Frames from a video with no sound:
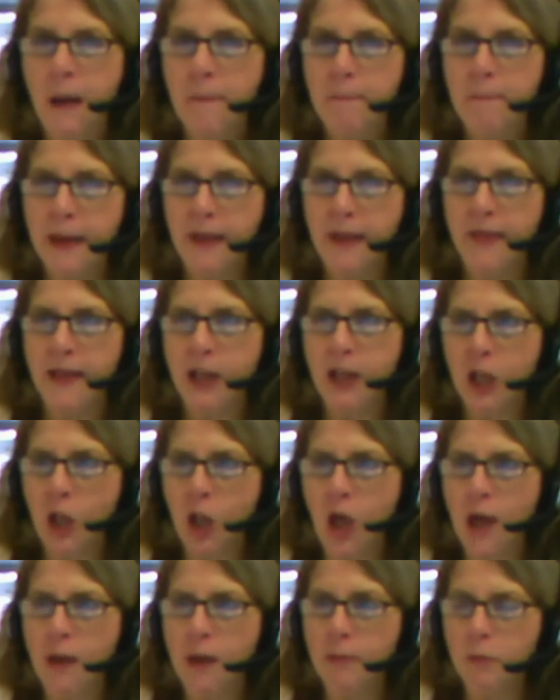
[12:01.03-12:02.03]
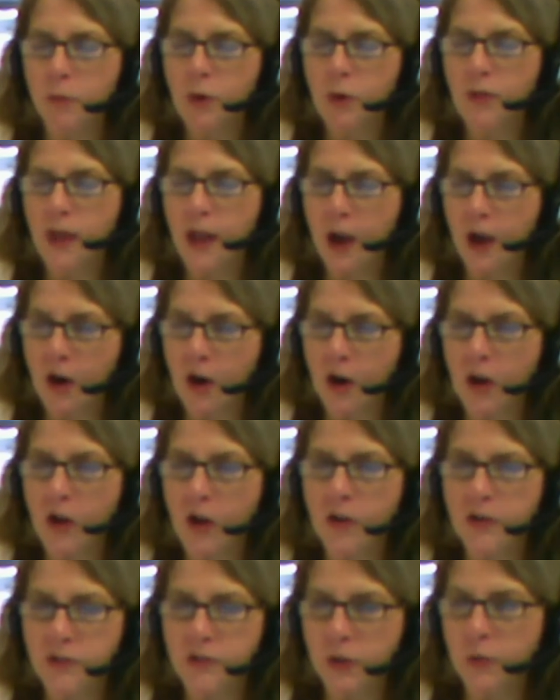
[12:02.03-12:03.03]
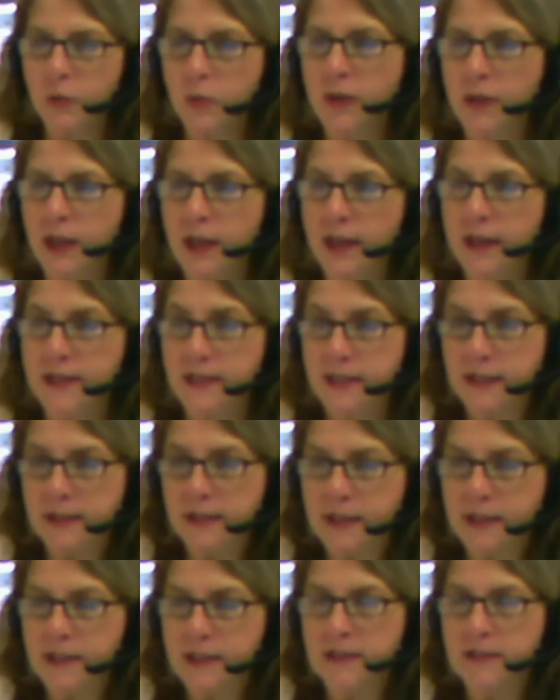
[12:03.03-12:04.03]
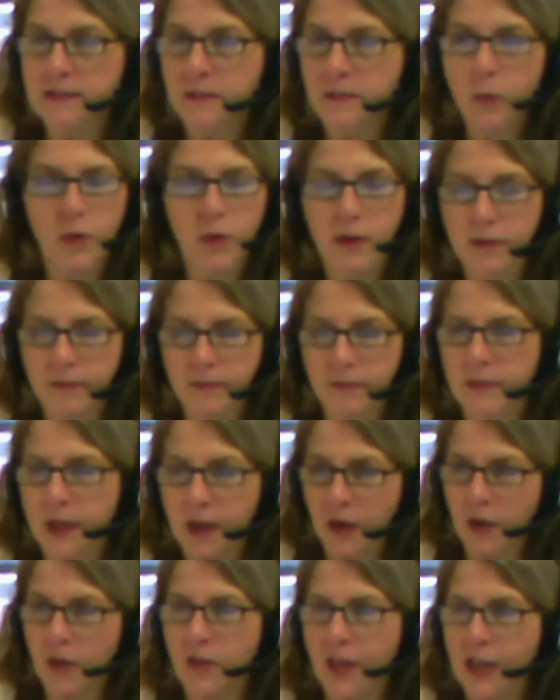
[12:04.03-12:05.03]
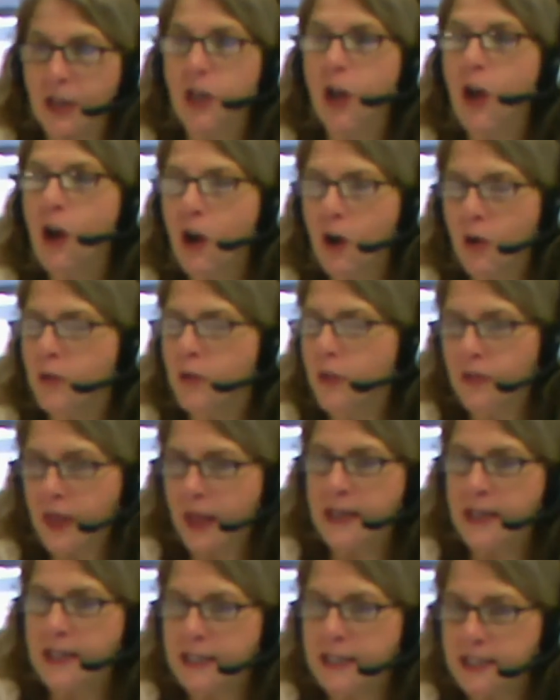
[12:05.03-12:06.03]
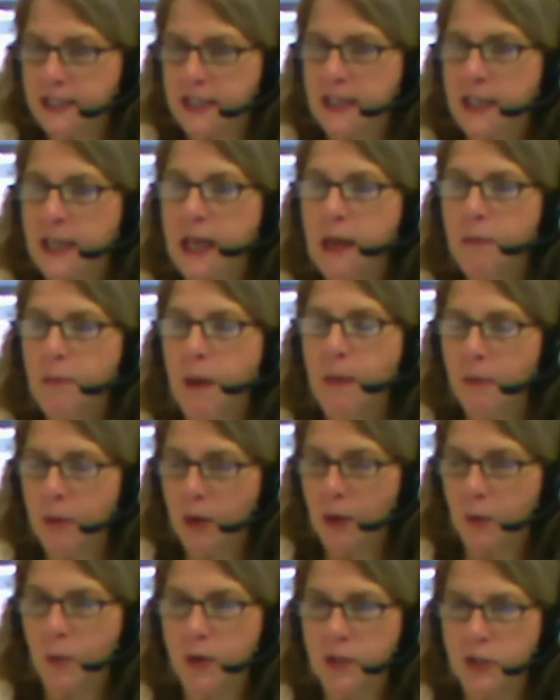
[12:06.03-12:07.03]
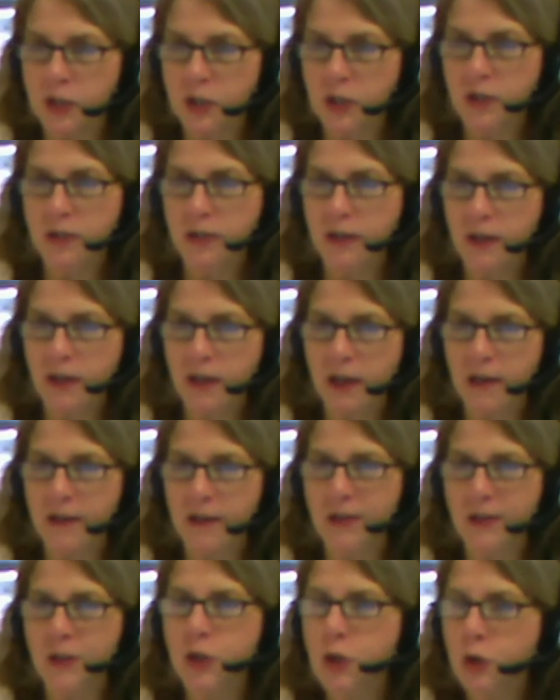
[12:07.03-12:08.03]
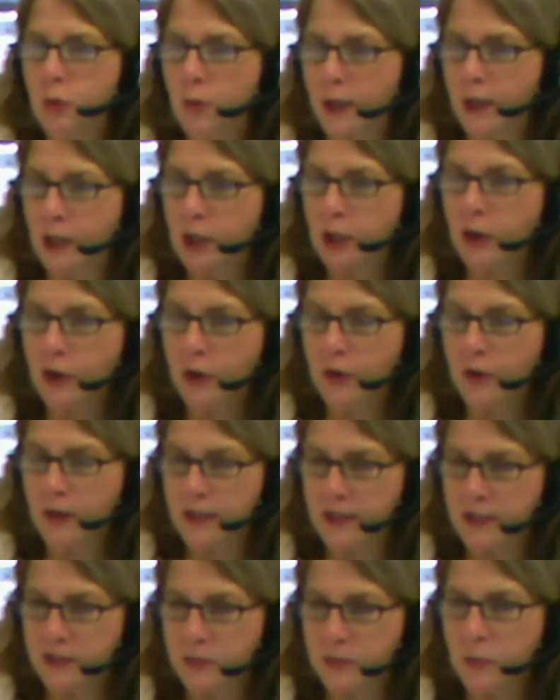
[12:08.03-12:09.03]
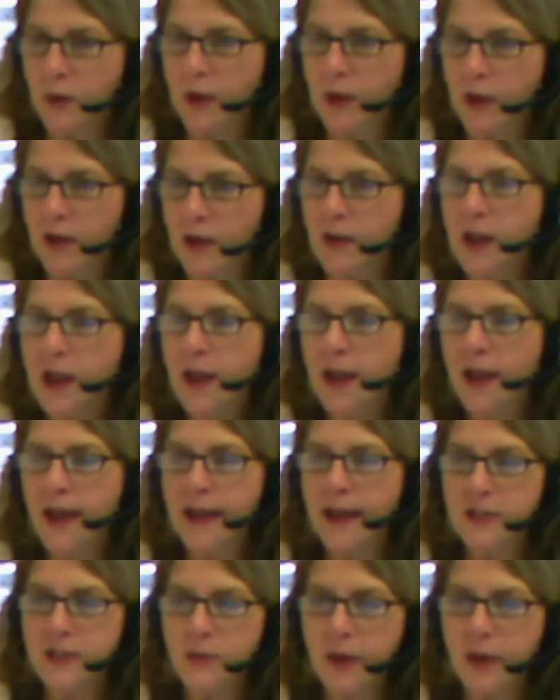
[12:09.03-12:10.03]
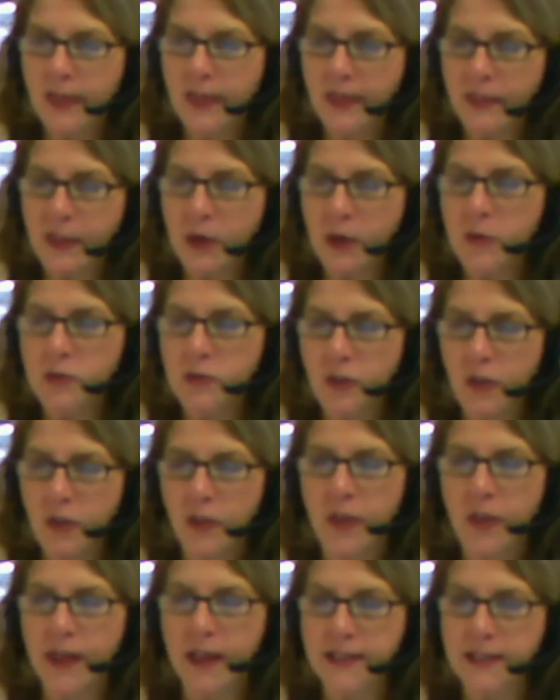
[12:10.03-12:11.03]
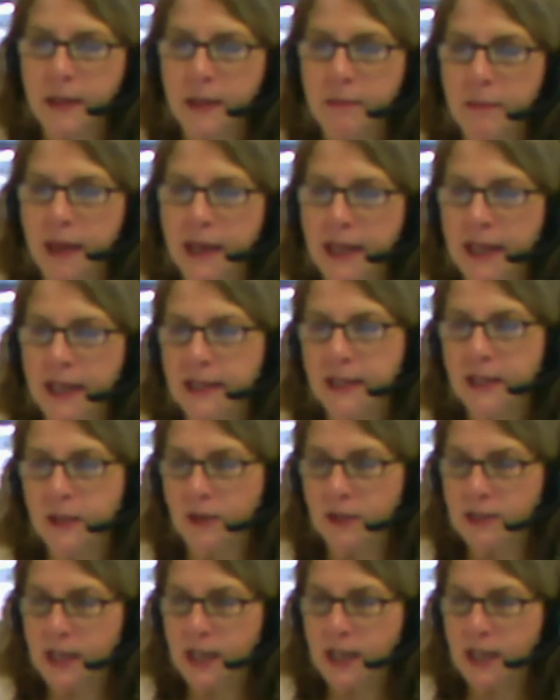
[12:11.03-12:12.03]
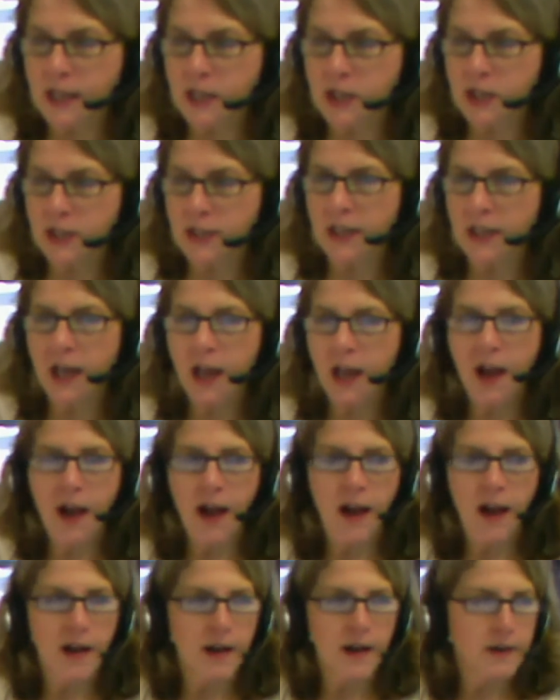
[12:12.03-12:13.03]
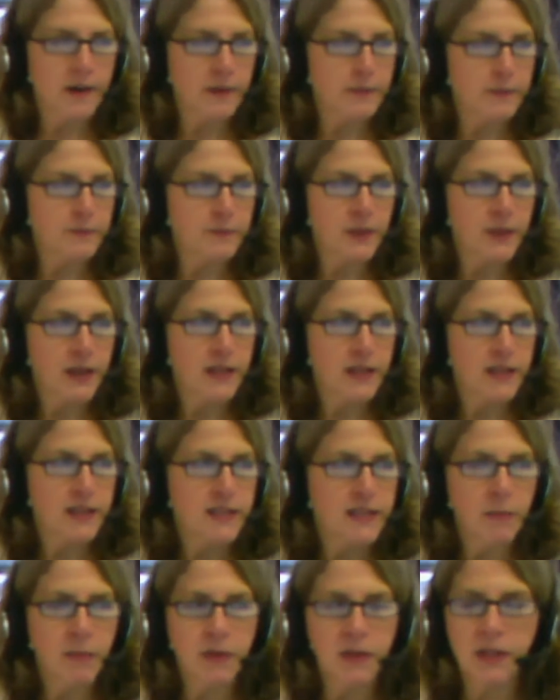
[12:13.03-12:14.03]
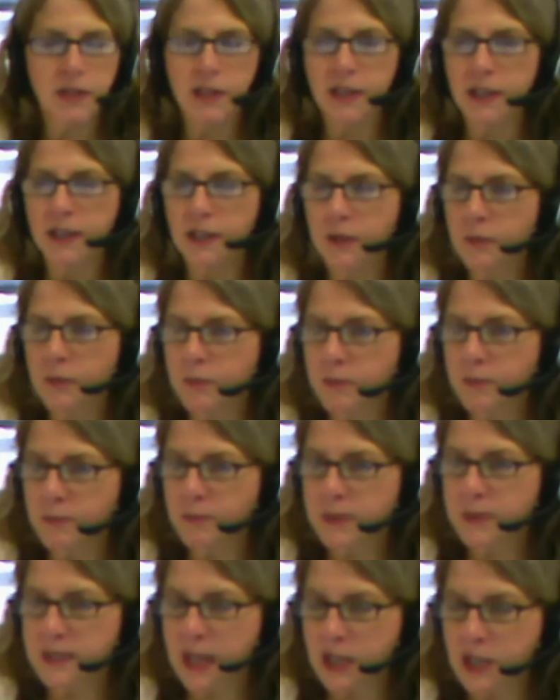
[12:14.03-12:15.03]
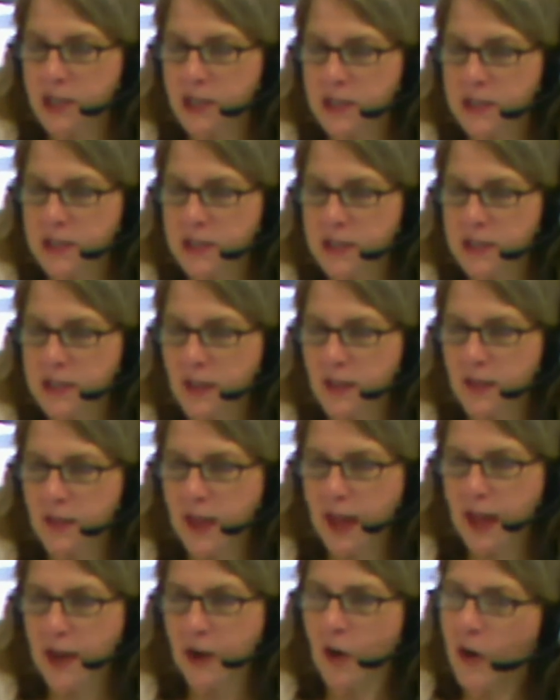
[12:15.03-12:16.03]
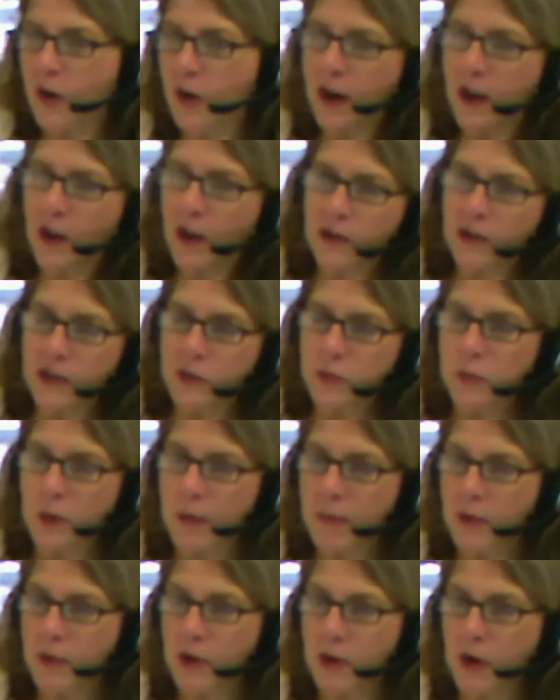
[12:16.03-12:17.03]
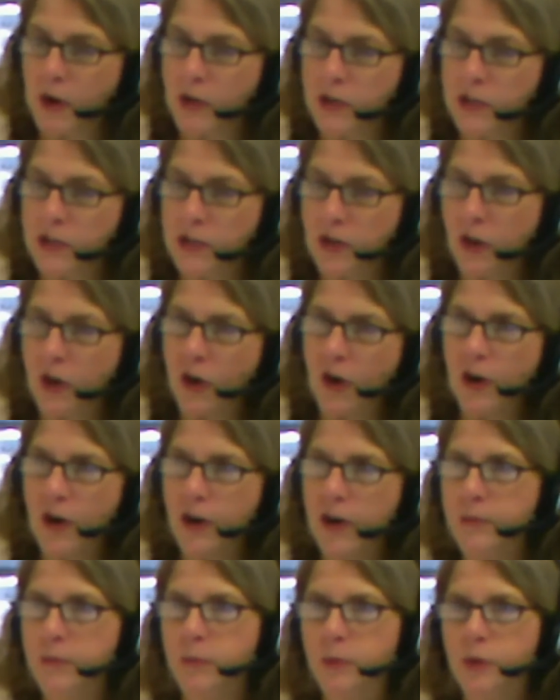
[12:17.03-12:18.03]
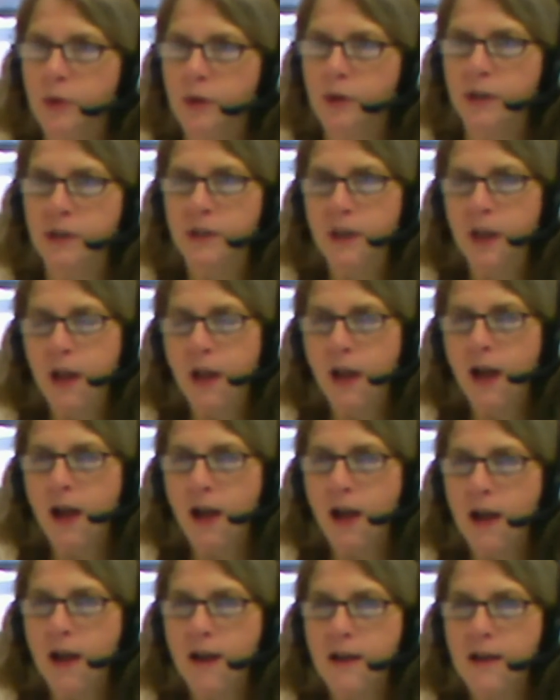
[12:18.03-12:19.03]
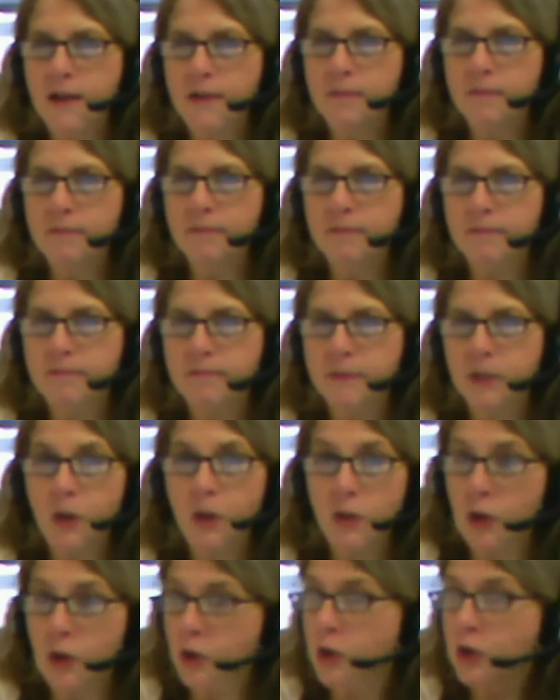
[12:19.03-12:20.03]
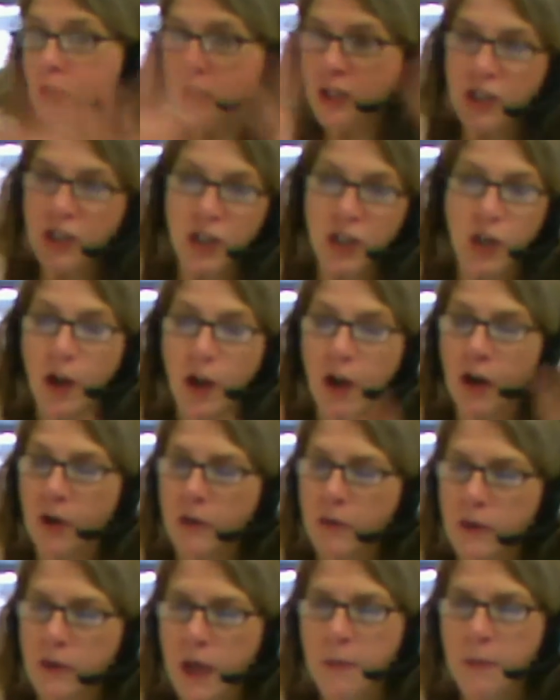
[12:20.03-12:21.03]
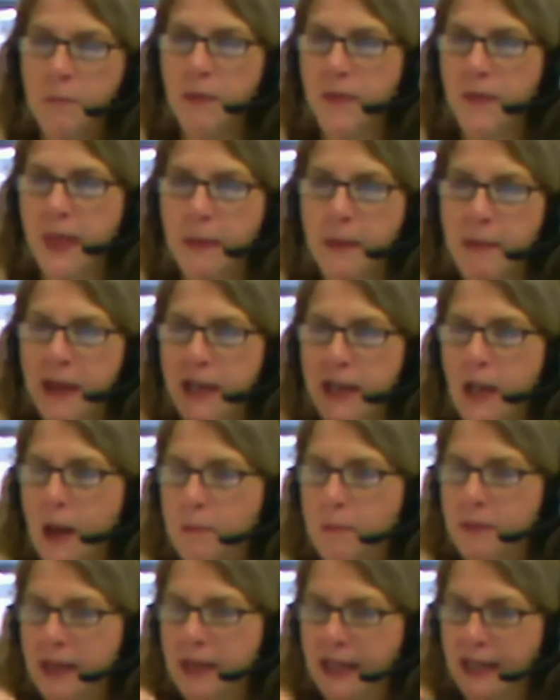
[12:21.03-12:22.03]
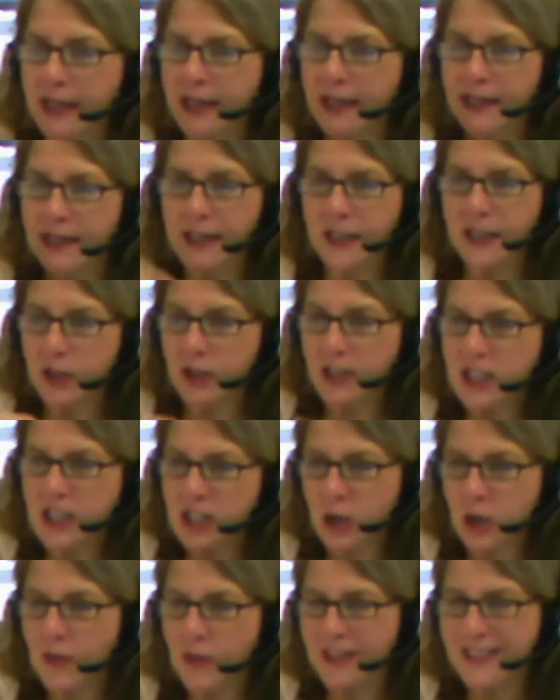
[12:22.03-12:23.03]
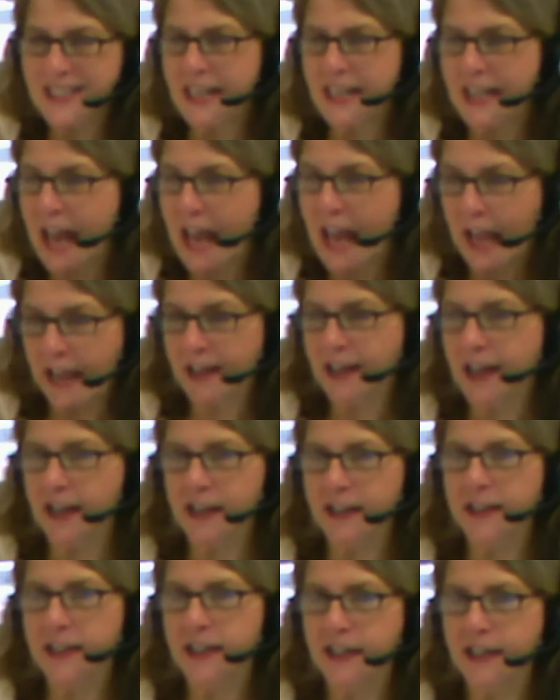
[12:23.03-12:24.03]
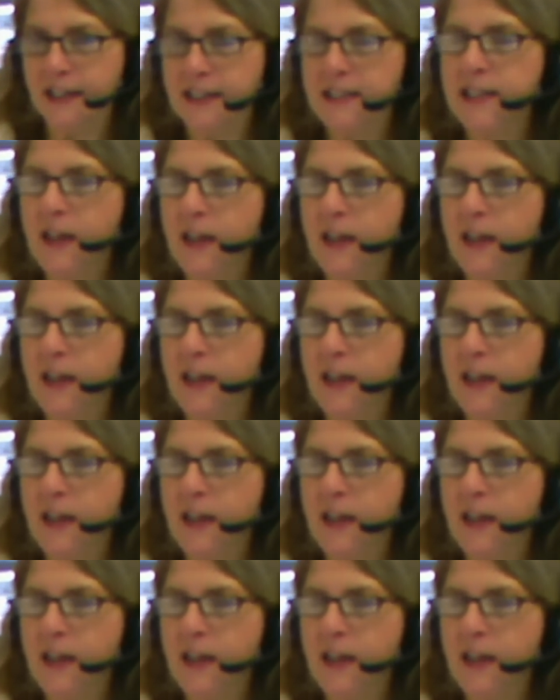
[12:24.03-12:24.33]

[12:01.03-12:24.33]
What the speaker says: But I think a lot more they are also realizing that, or they know that they need to keep up on what's new and current as well. And so I think those are the things that may get their attention. Some of the sessions that are held as webinars are more, they're good to know, but they may not be like you need to know this today kind of things.